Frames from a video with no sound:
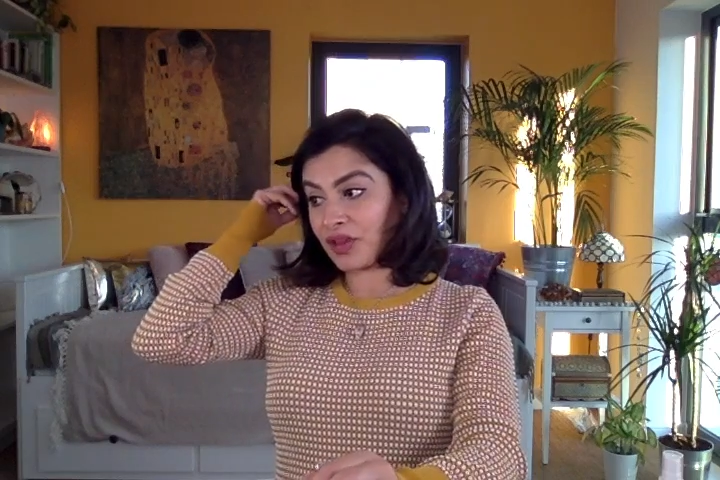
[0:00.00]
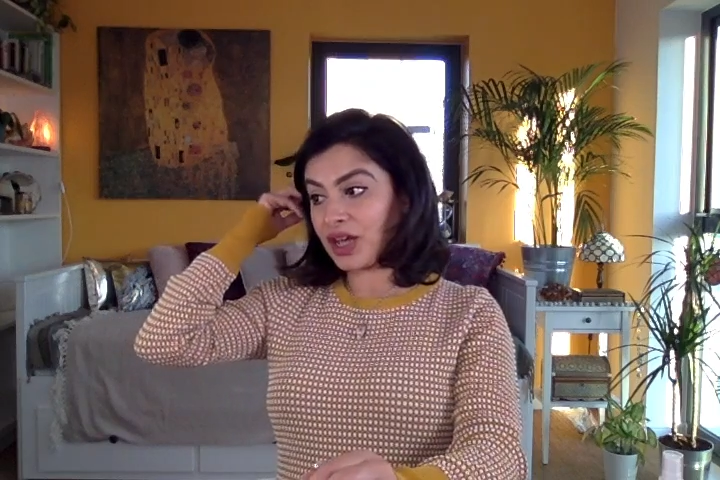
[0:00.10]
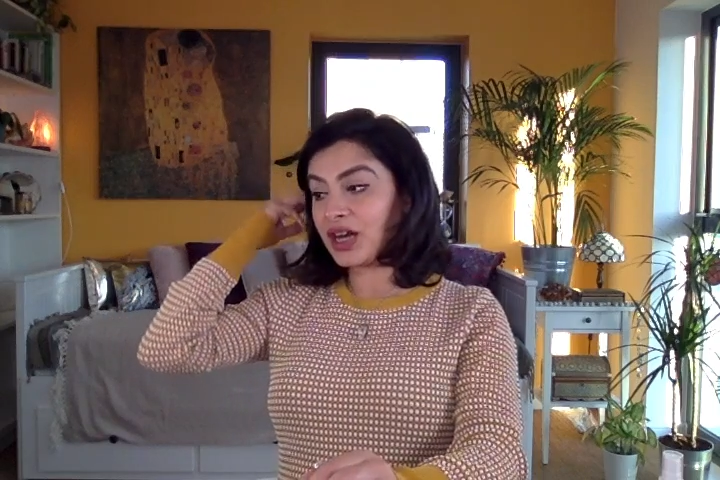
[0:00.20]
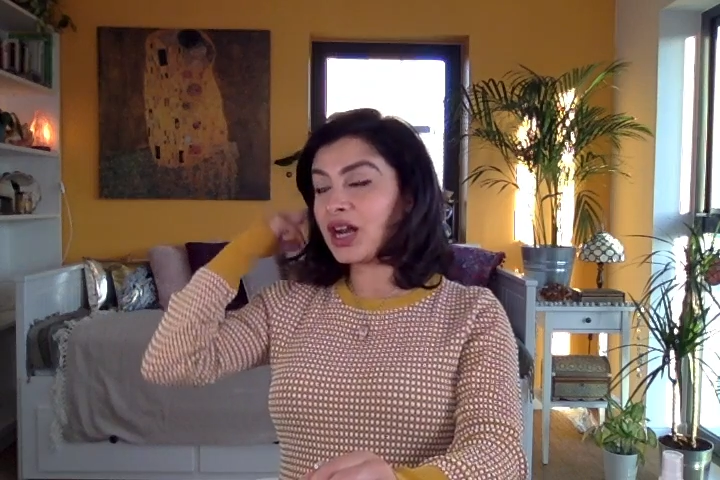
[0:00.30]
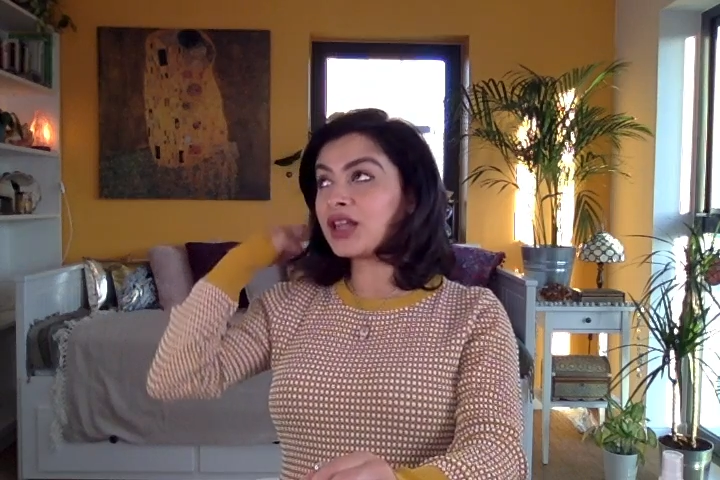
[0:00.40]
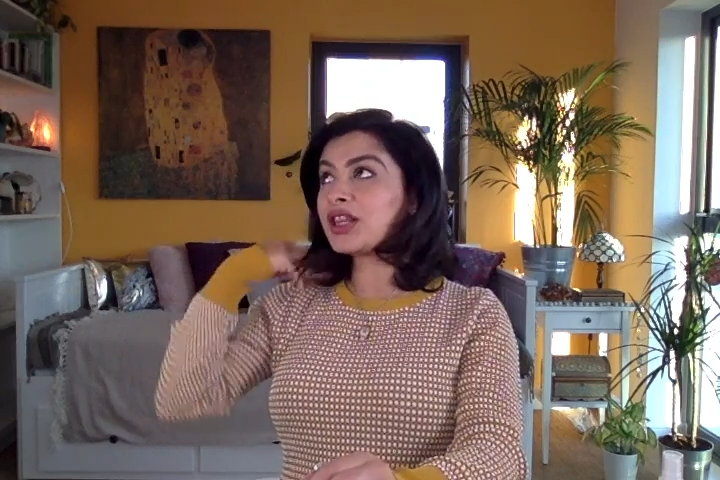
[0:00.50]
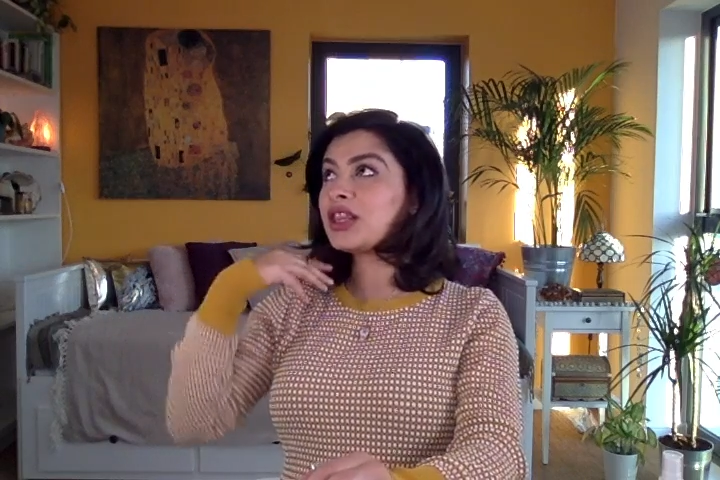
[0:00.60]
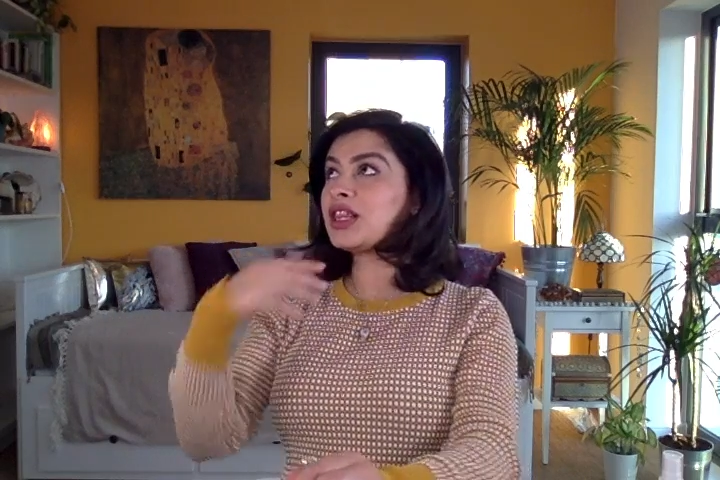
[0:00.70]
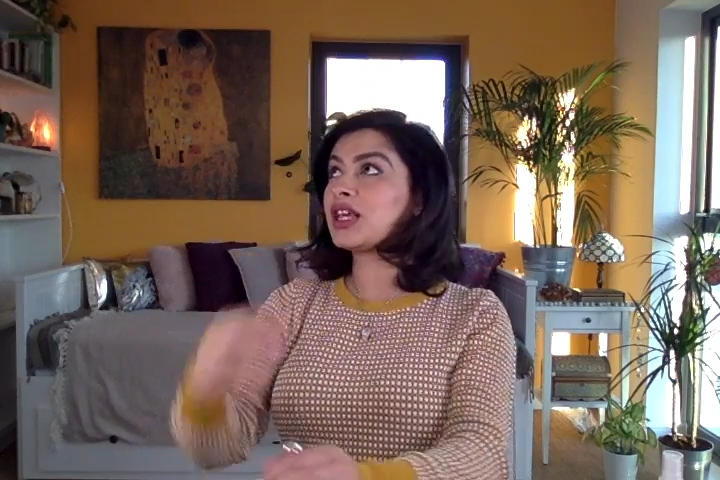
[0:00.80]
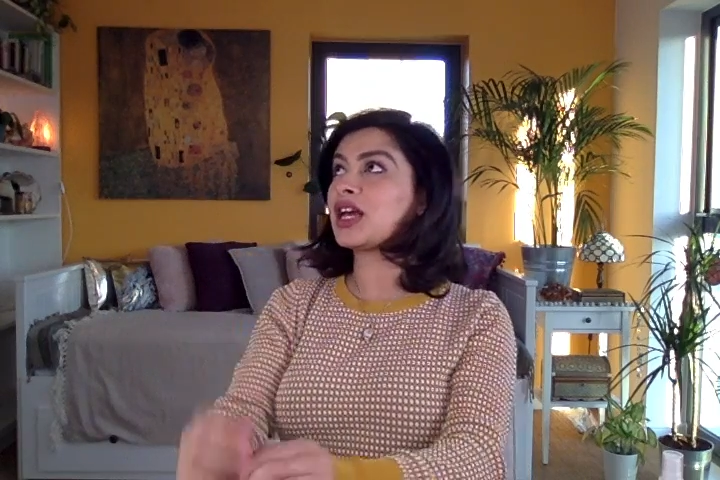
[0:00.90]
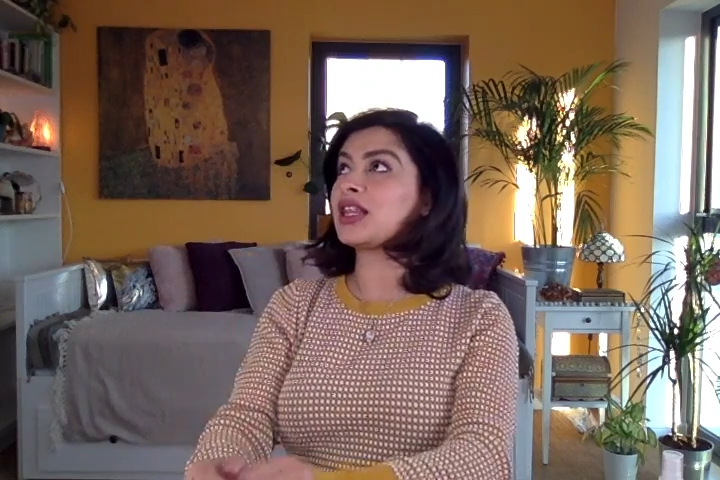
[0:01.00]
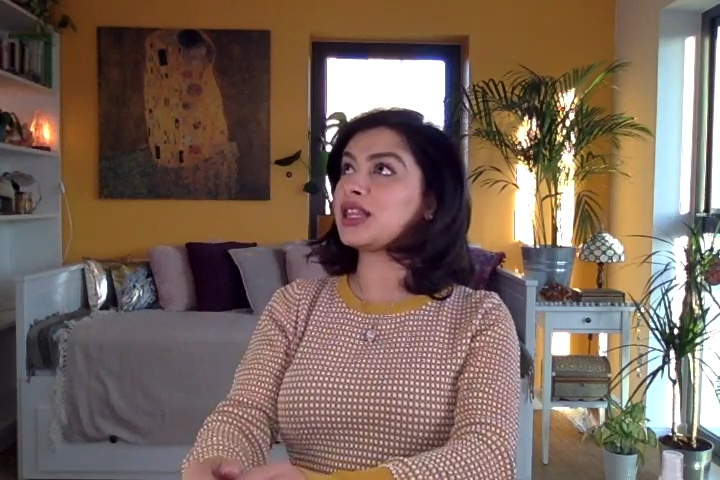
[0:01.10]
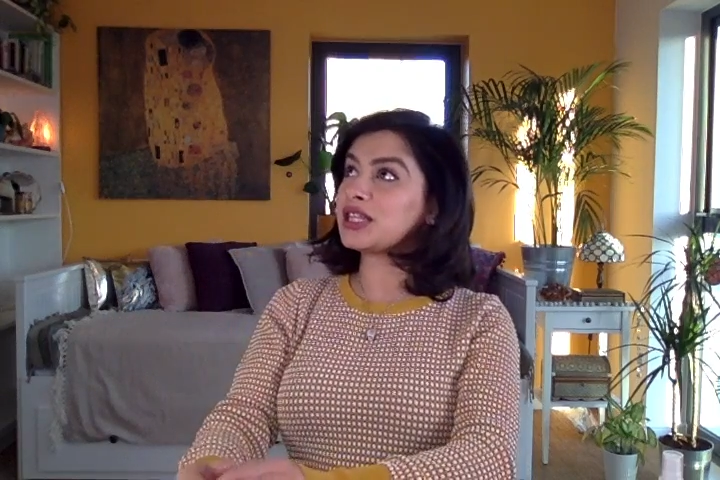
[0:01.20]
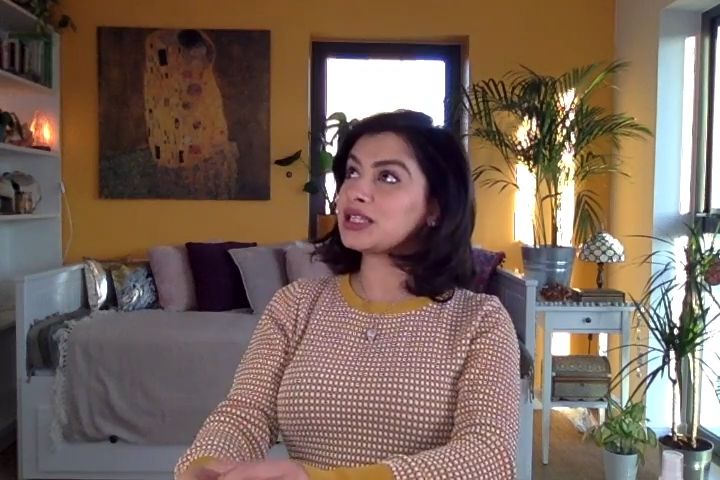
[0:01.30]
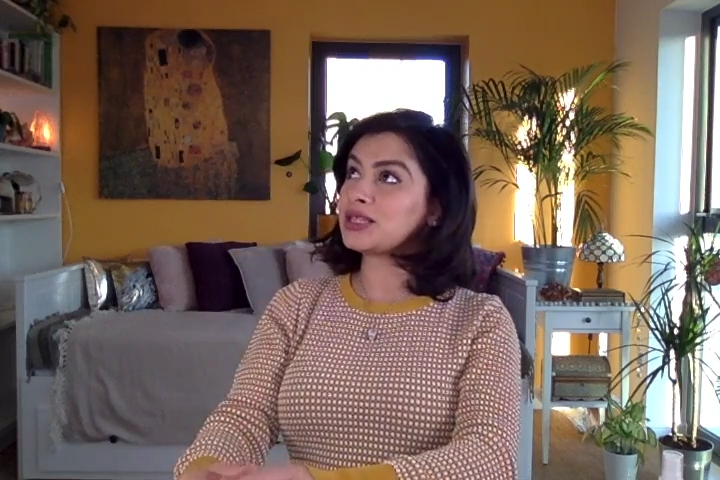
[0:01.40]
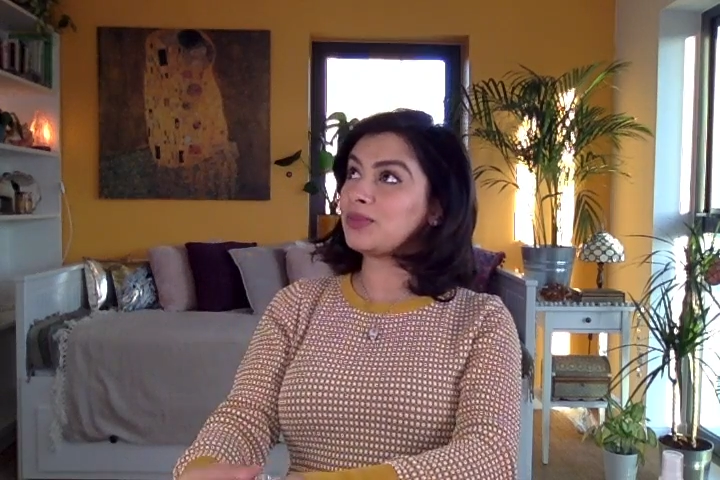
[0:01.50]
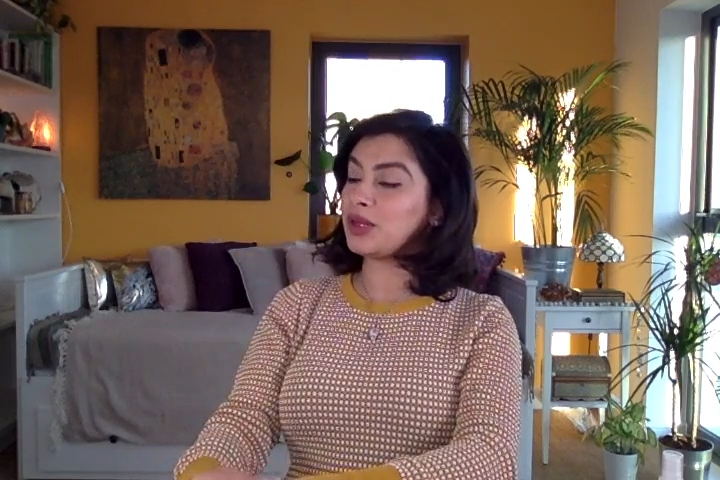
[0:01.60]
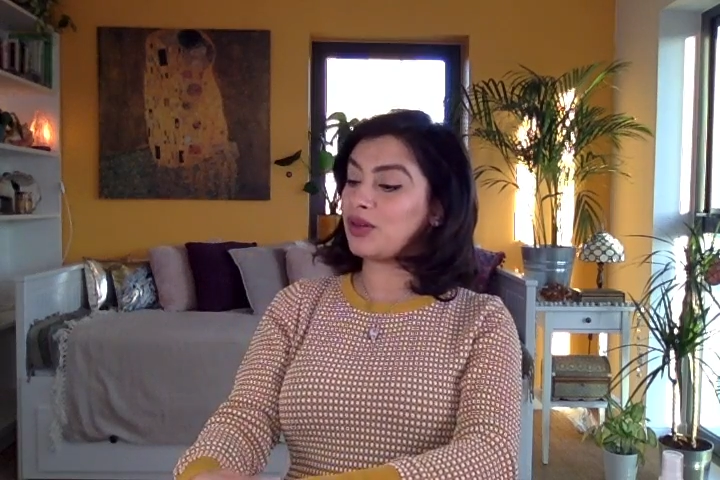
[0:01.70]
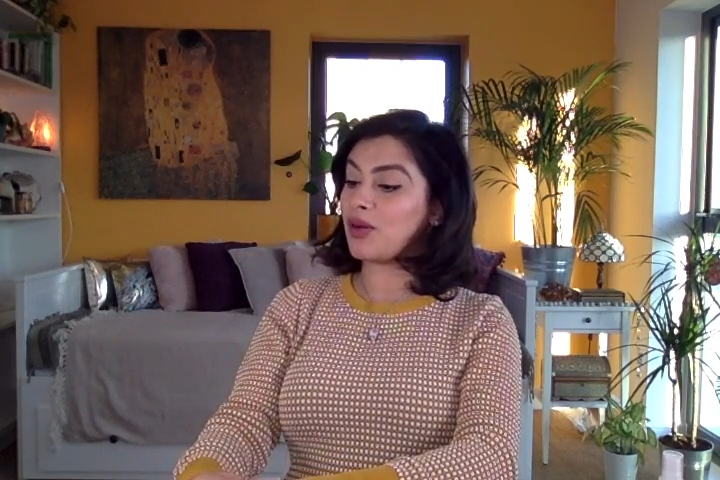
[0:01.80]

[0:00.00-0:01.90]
Another thing I think to be